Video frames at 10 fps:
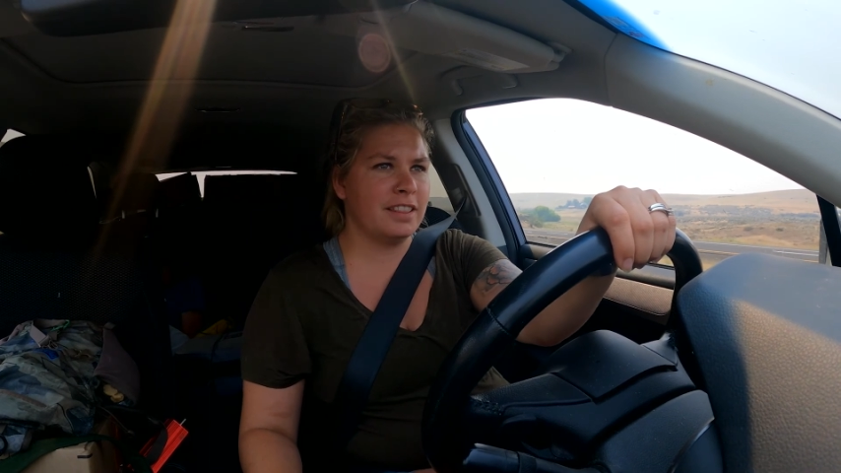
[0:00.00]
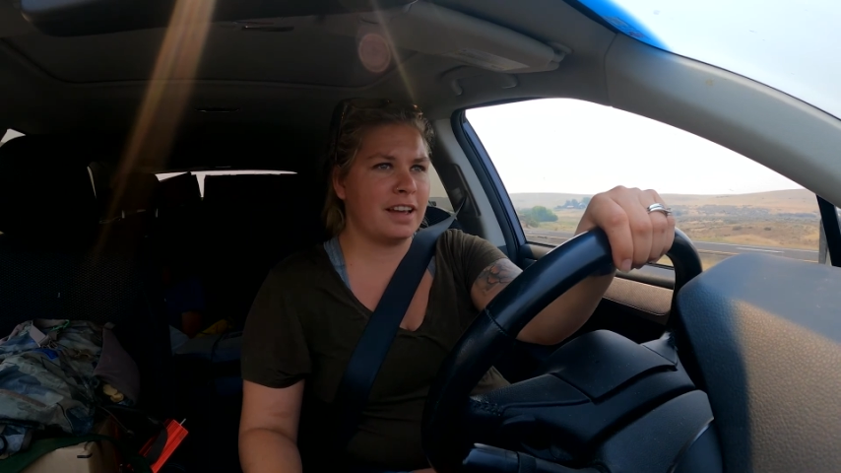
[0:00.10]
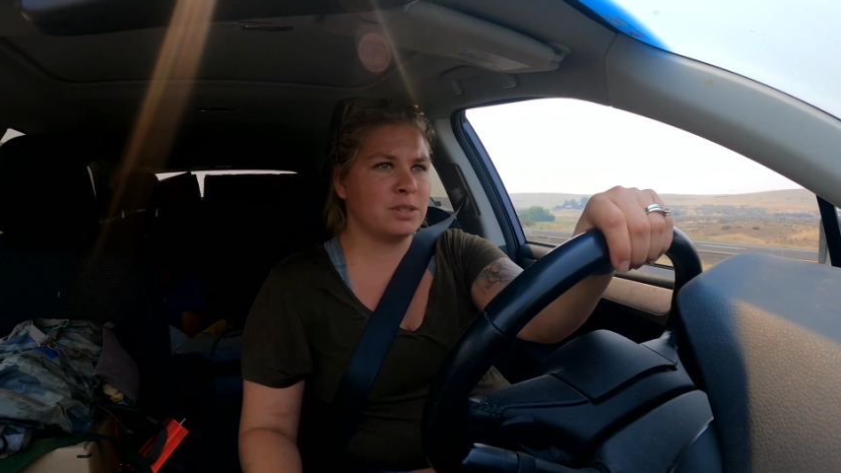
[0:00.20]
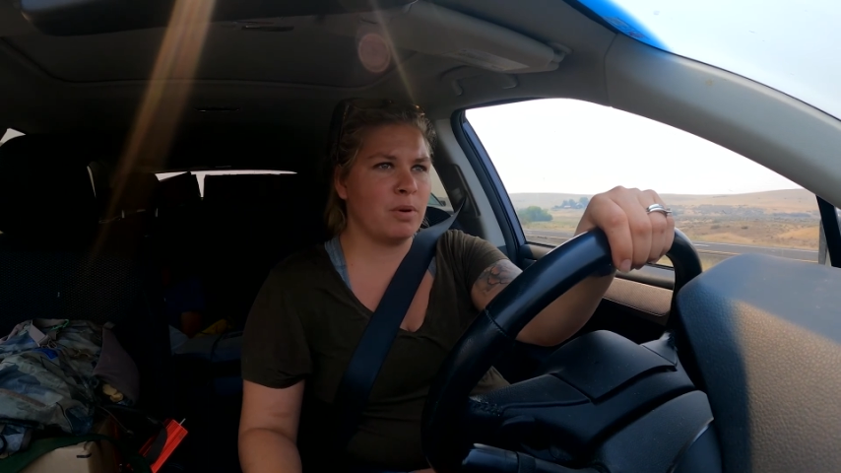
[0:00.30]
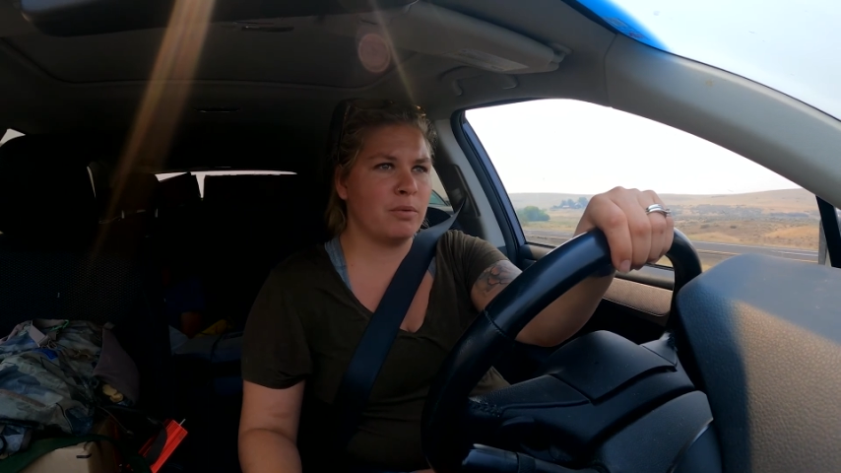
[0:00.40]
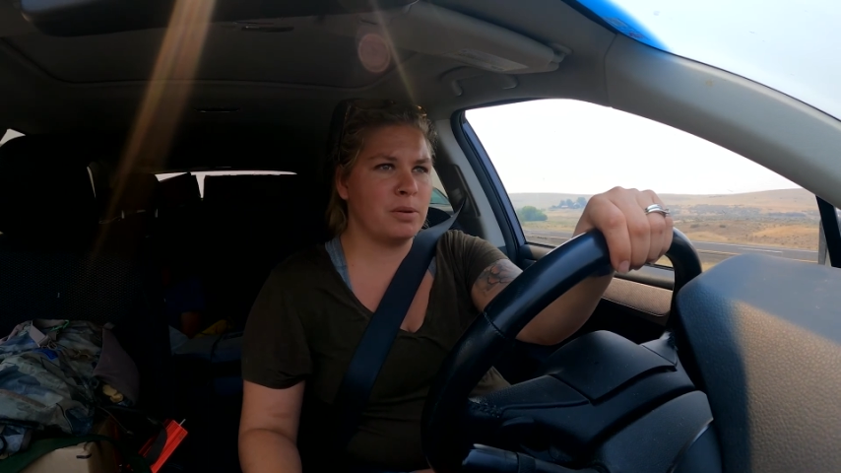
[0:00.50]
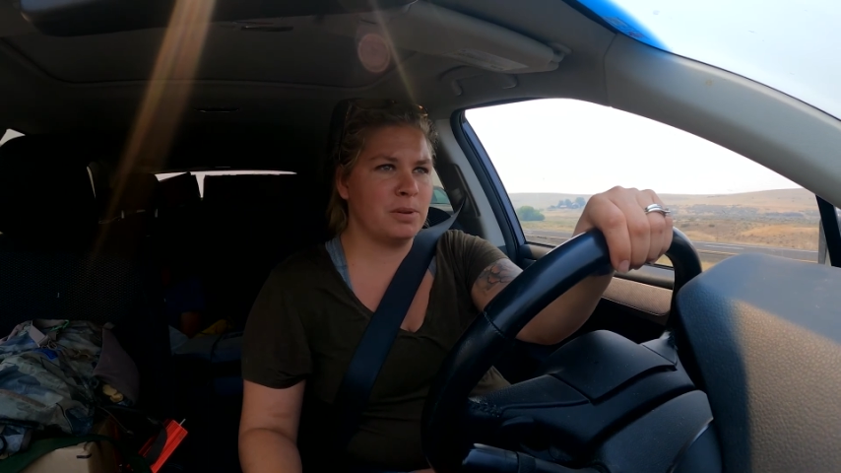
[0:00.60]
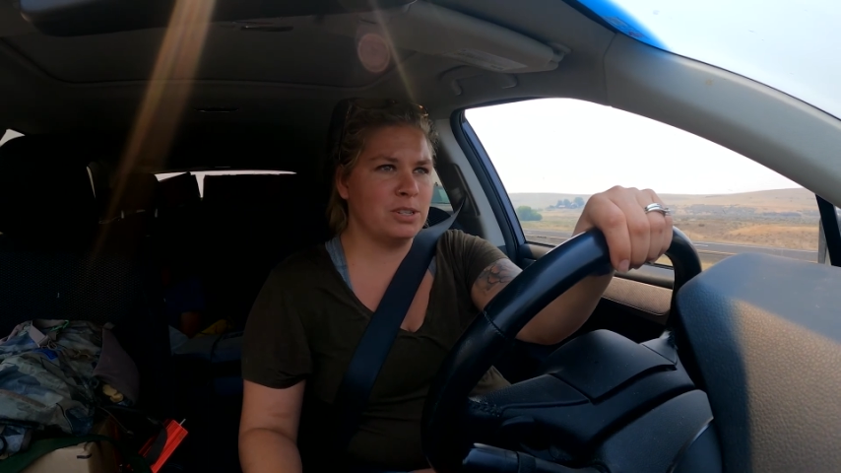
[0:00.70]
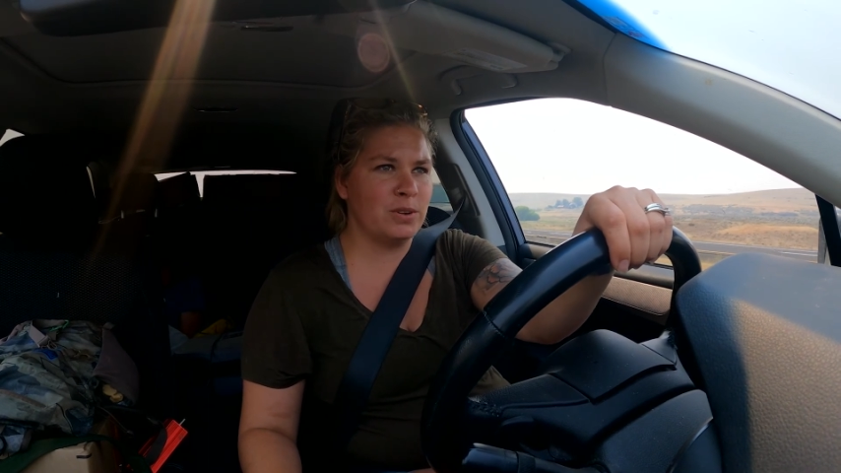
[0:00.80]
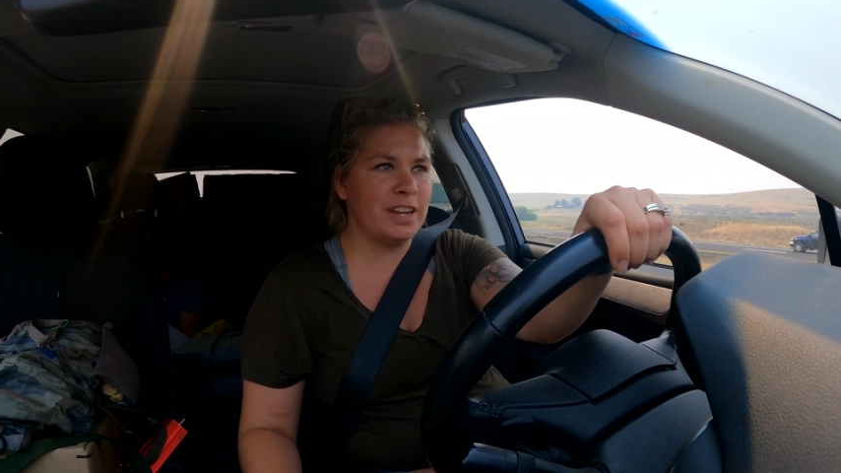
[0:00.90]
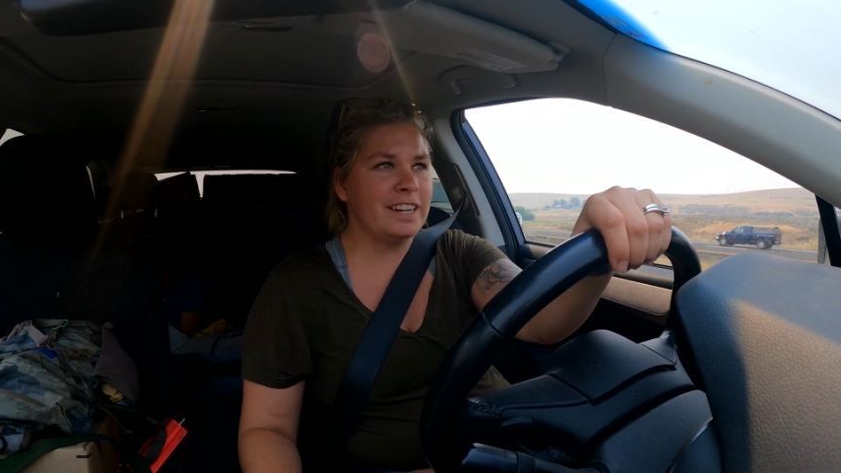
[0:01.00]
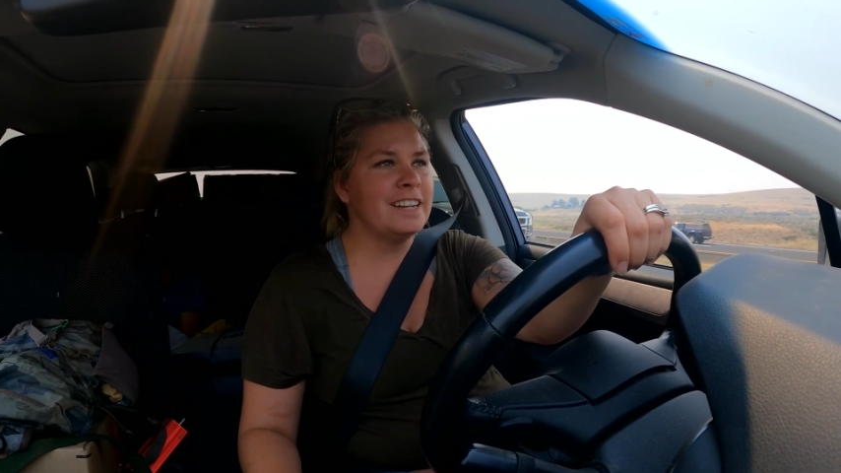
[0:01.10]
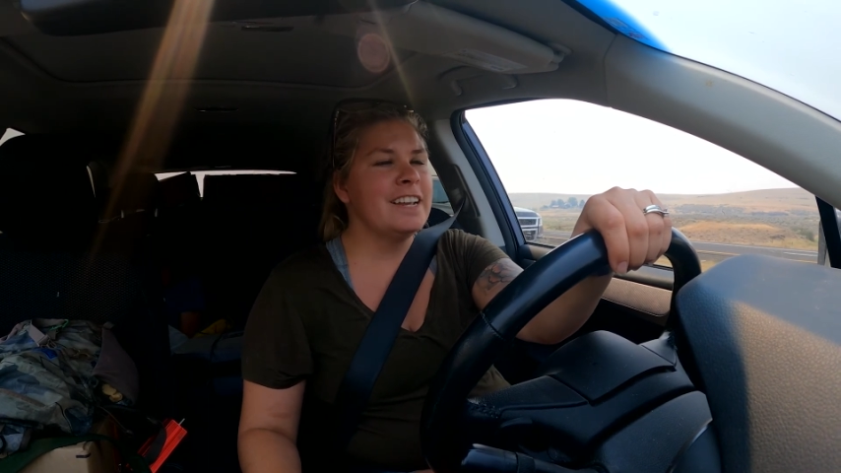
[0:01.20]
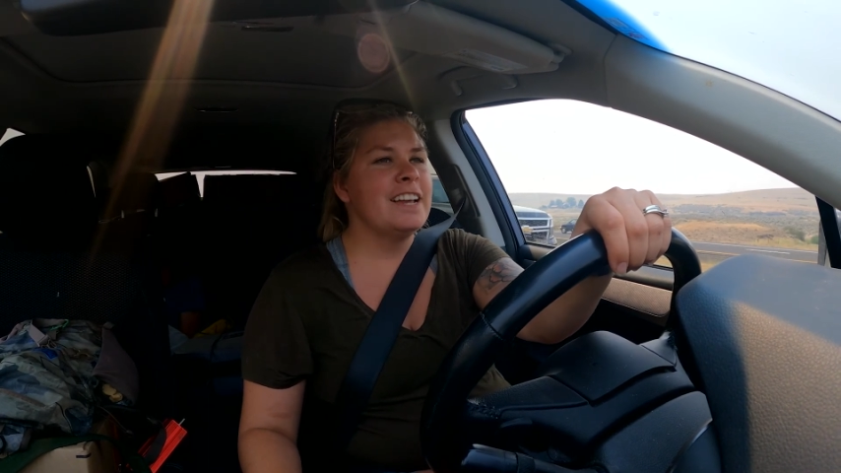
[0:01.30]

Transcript: And that's what we've been doing.